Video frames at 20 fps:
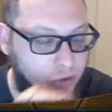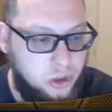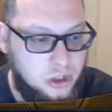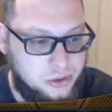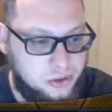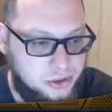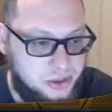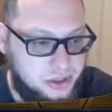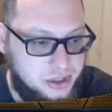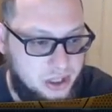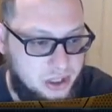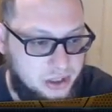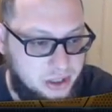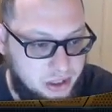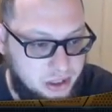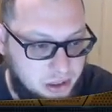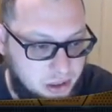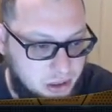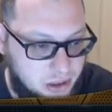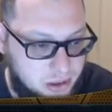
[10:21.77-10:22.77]
else was in there? I
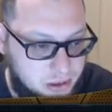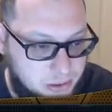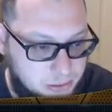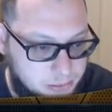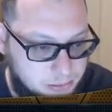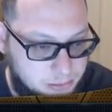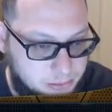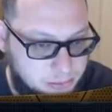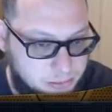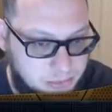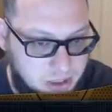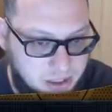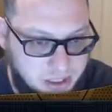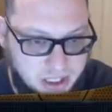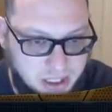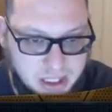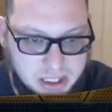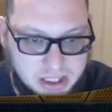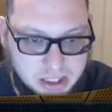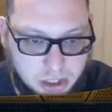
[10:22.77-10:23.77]
think
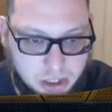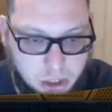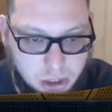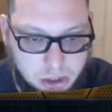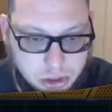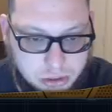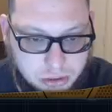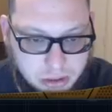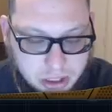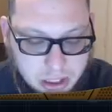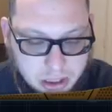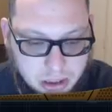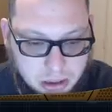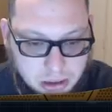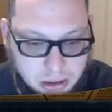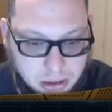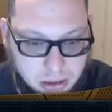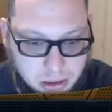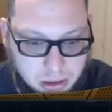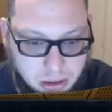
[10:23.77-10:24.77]
he has a ghost rare.
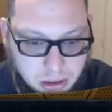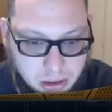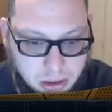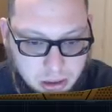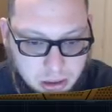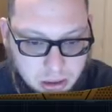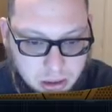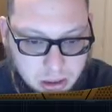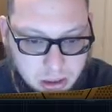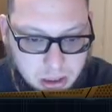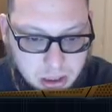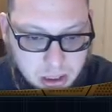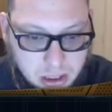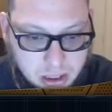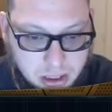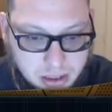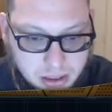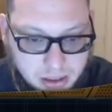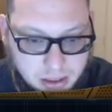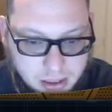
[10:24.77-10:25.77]
I
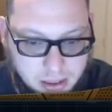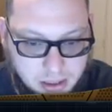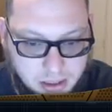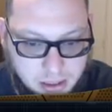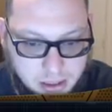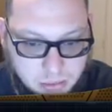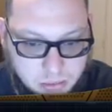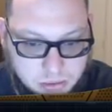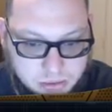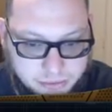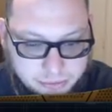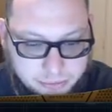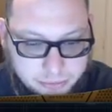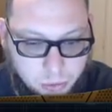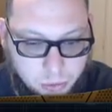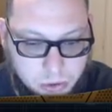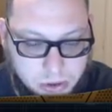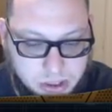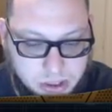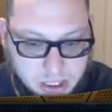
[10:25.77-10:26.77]
think there was
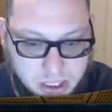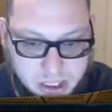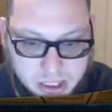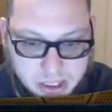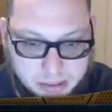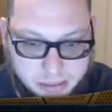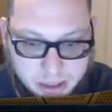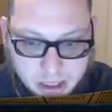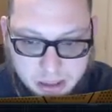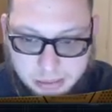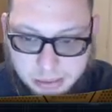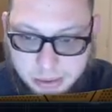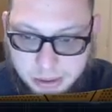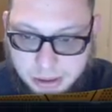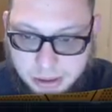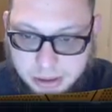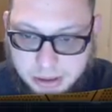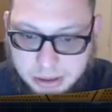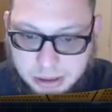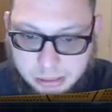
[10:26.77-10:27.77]
Vortex maybe.
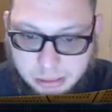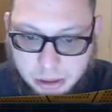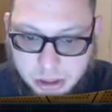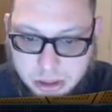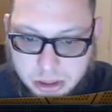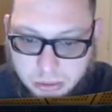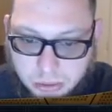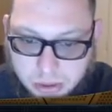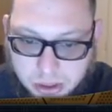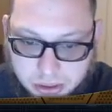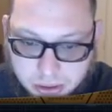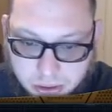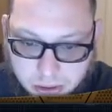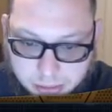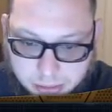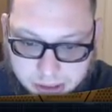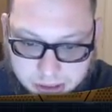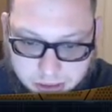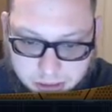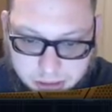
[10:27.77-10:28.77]
I'm not sure. We'll have to go
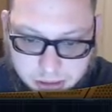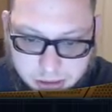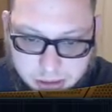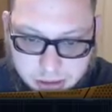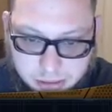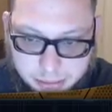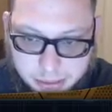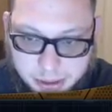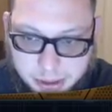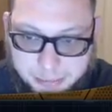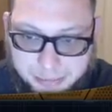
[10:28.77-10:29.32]
back and look in a minute.